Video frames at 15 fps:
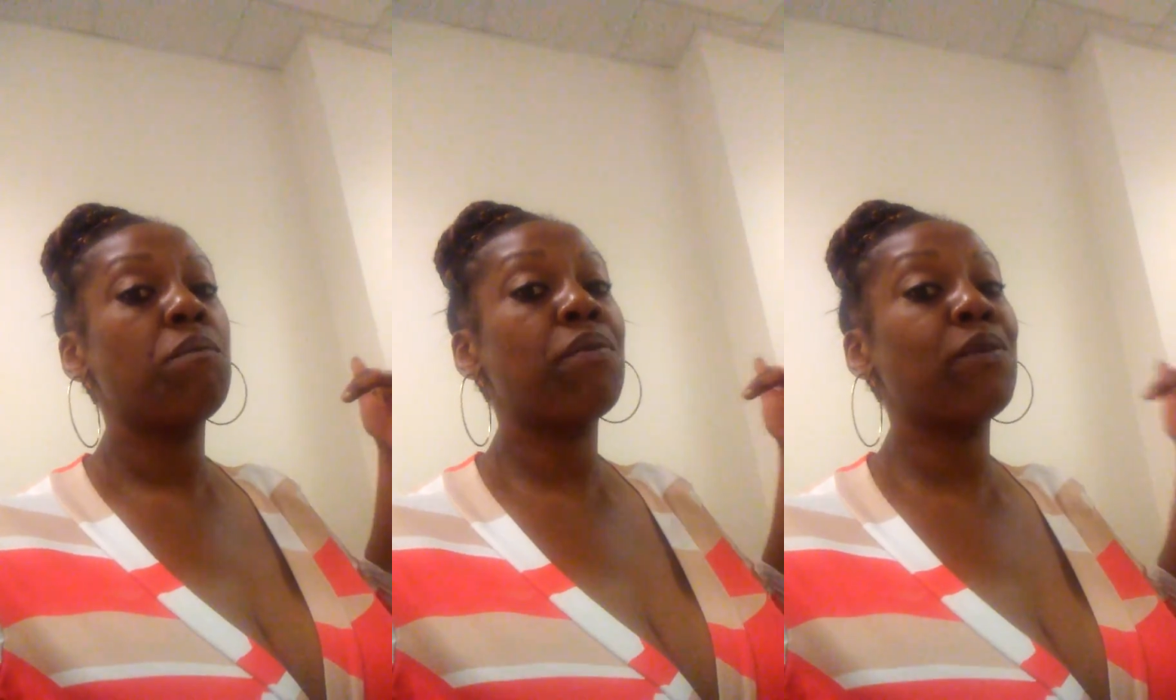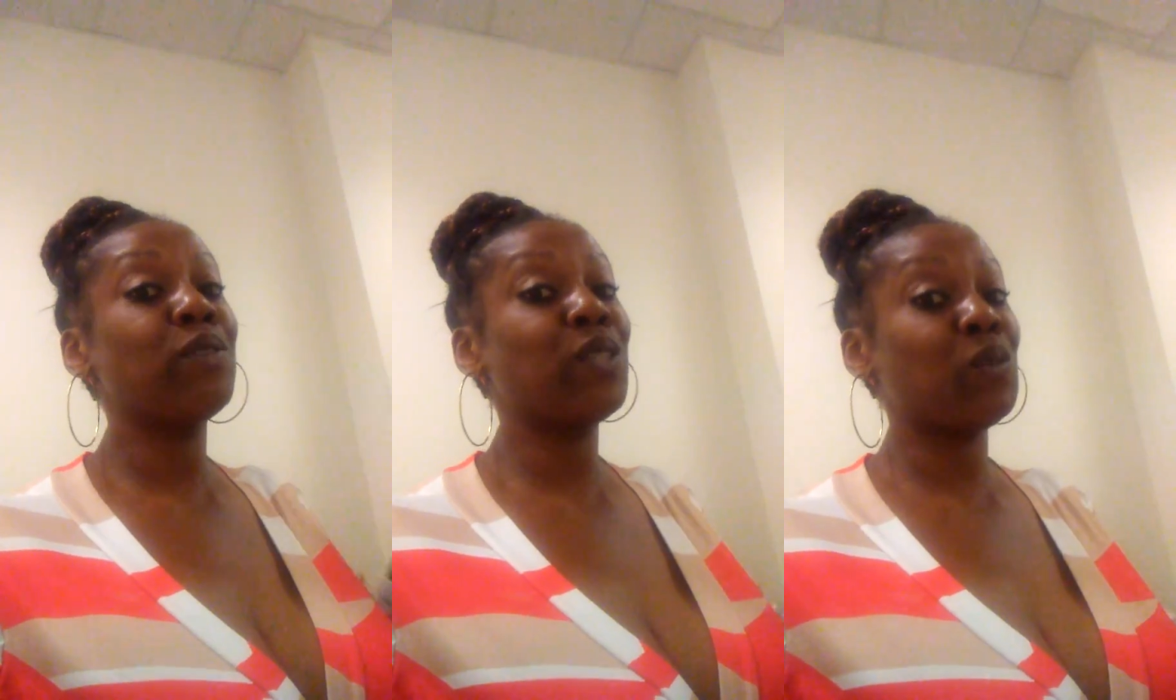
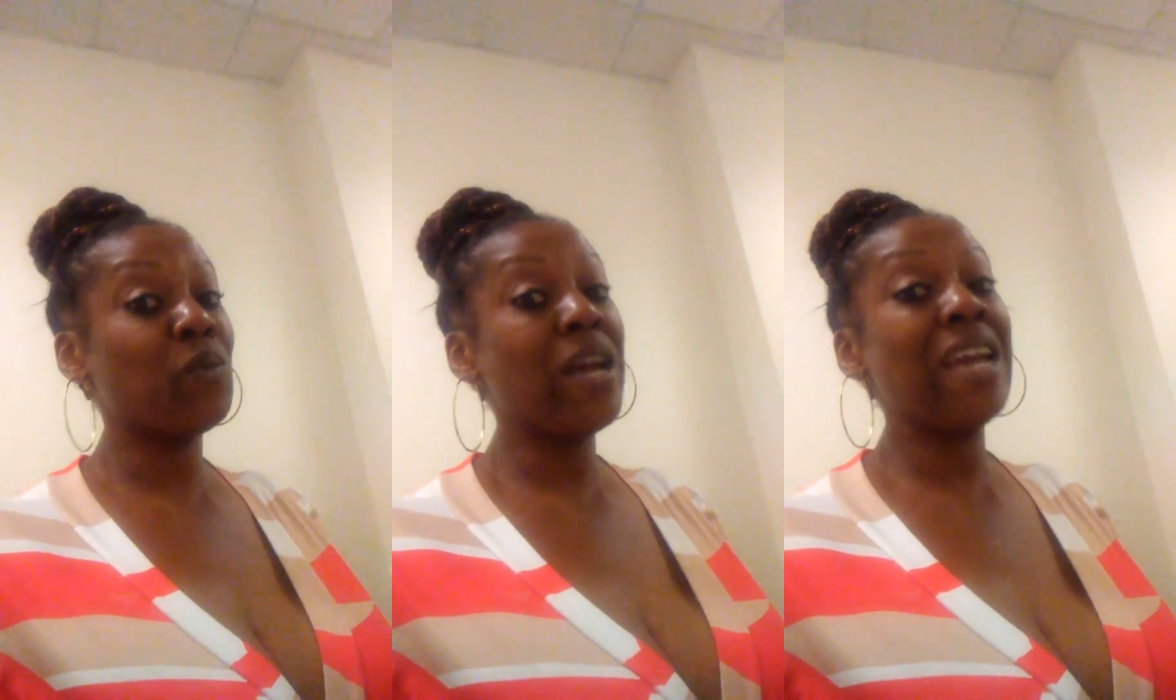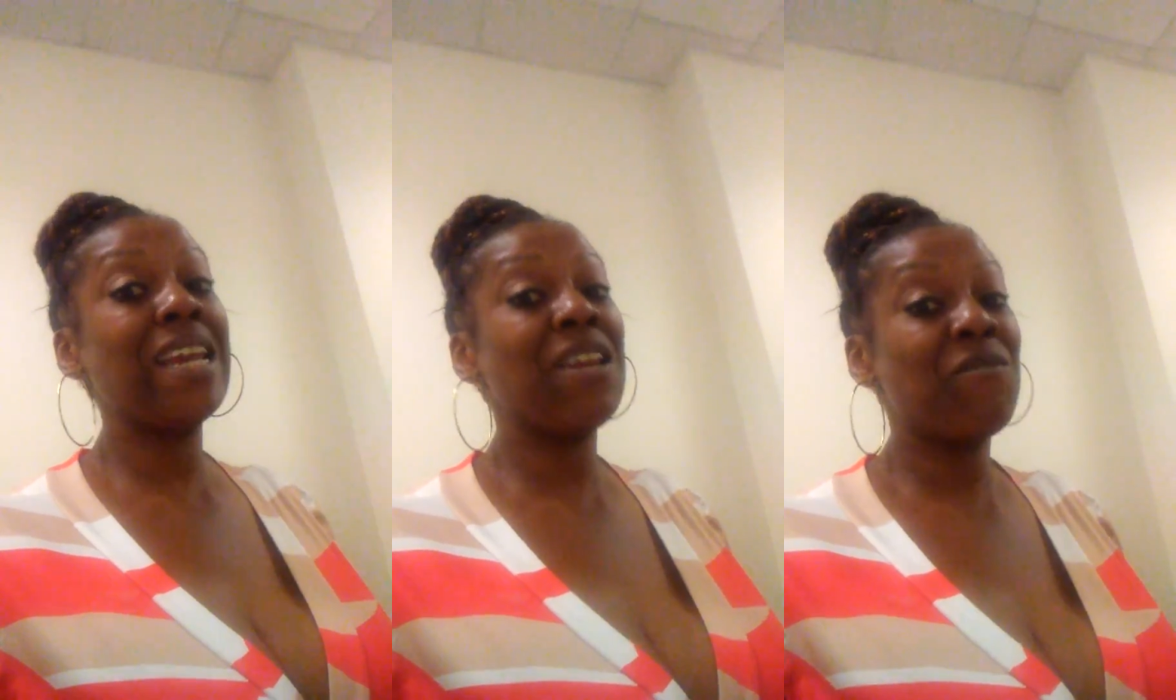
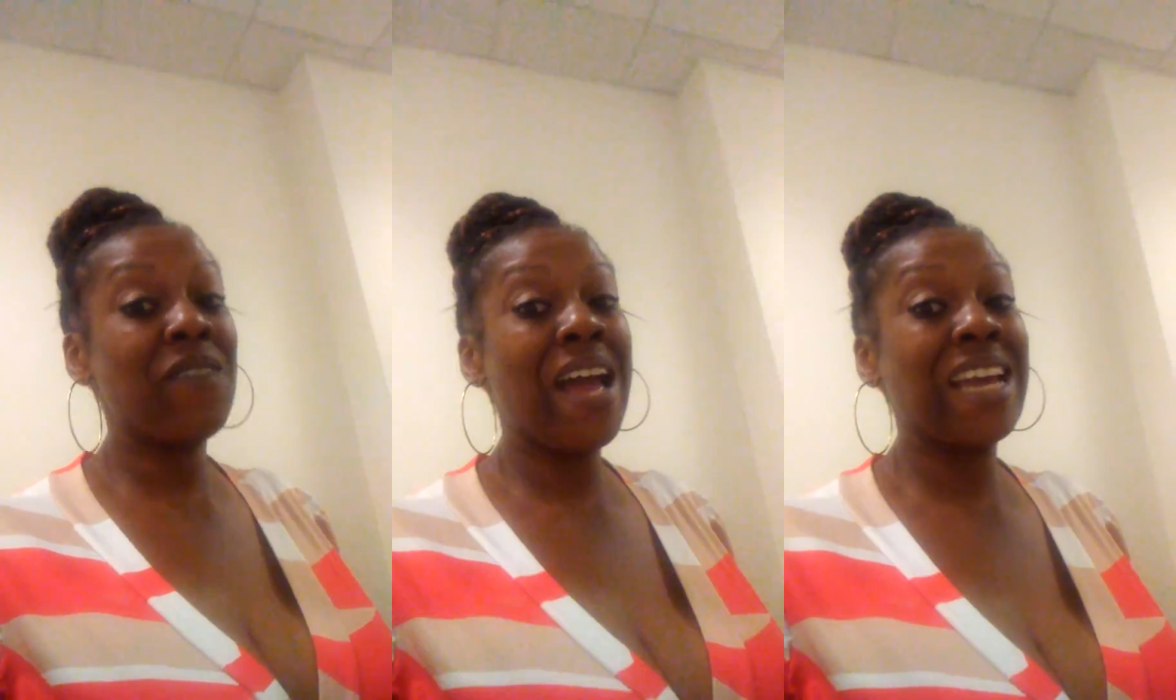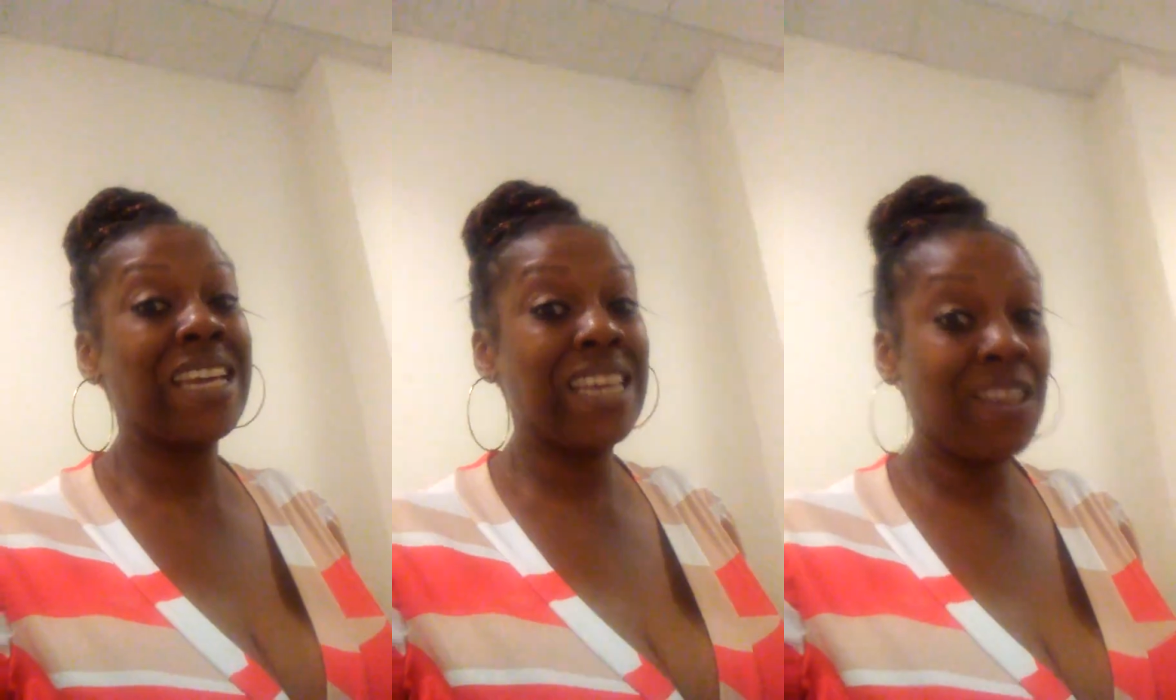persuade, in
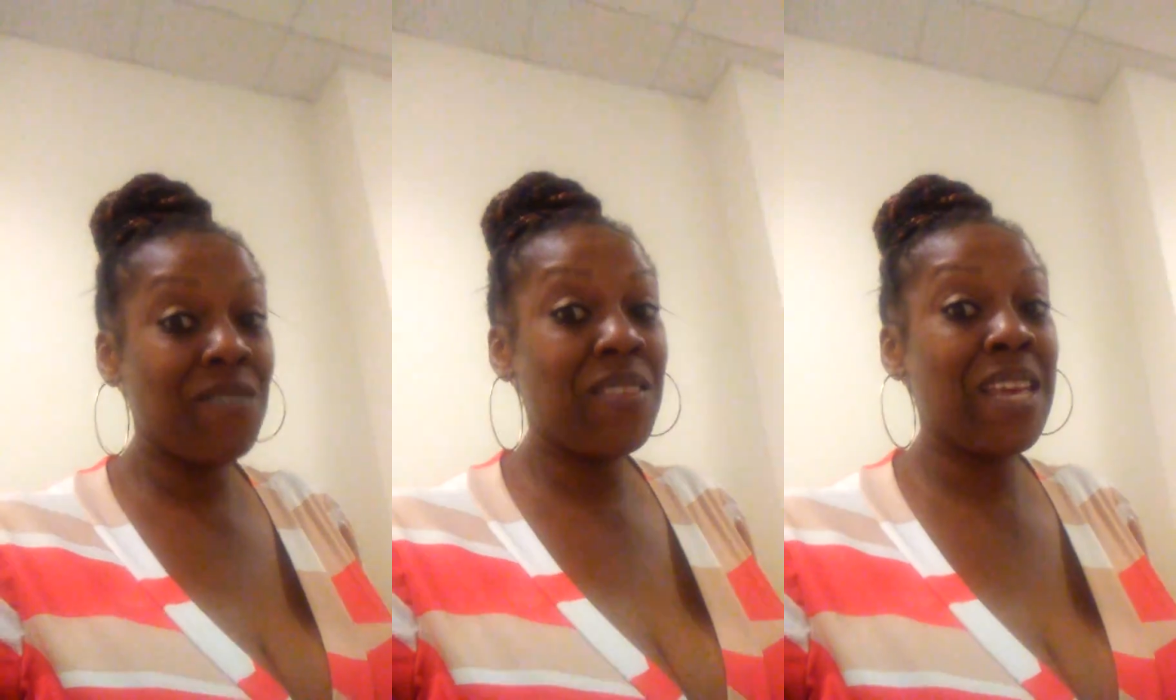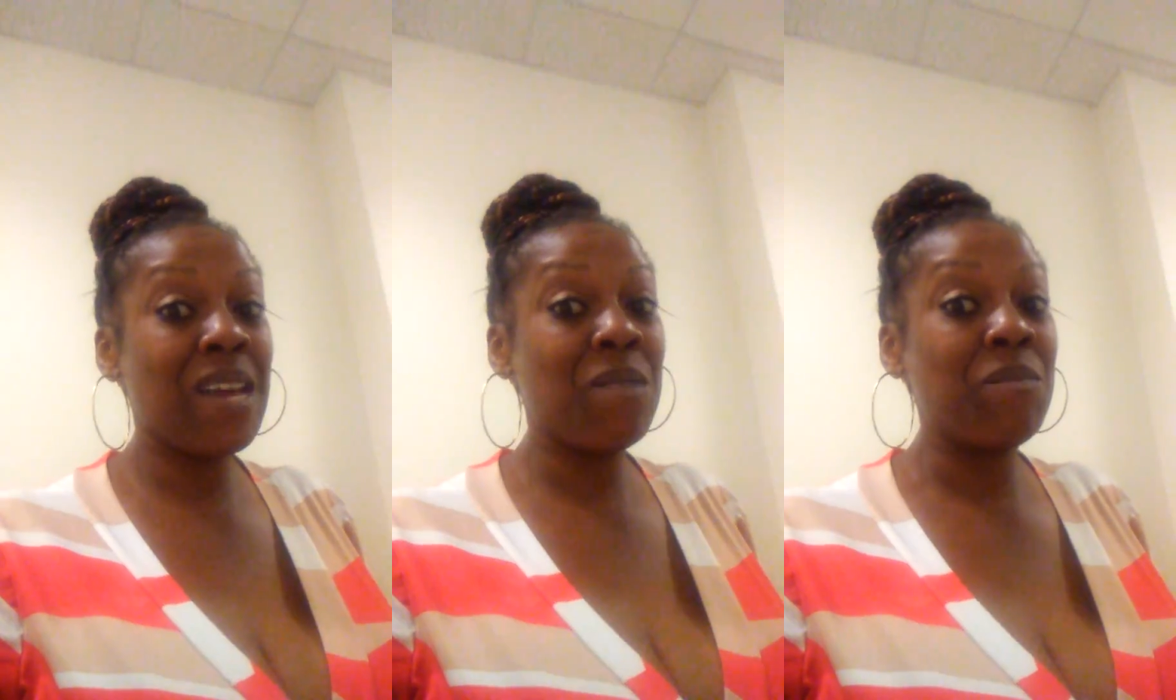fact,
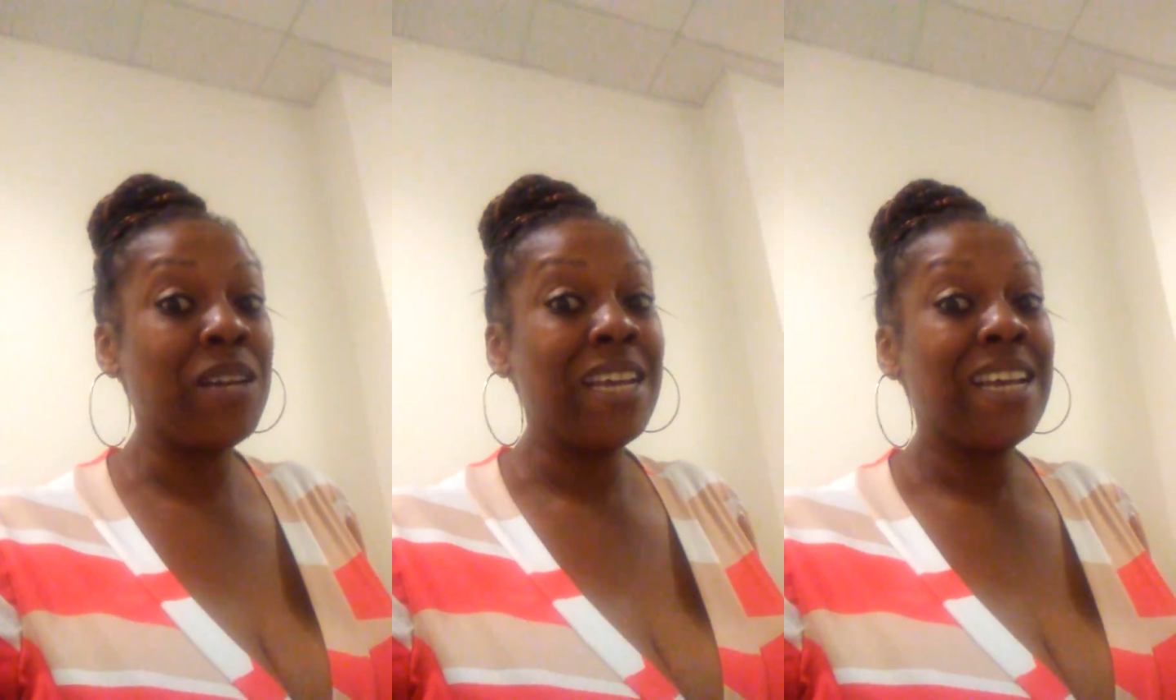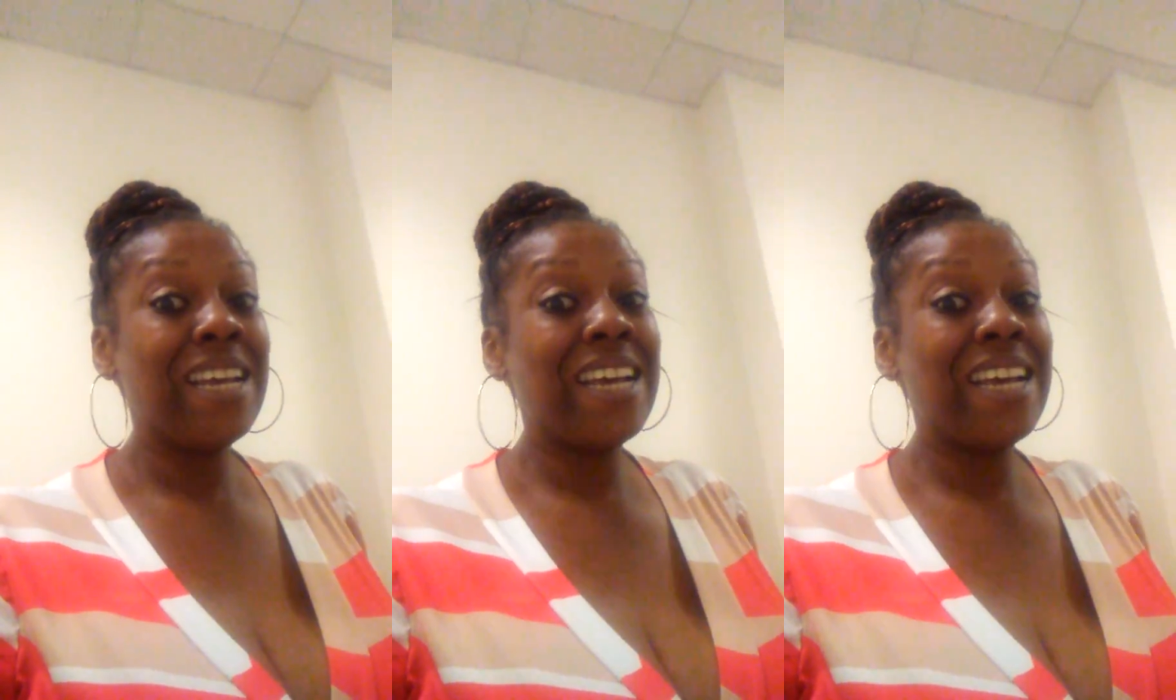give them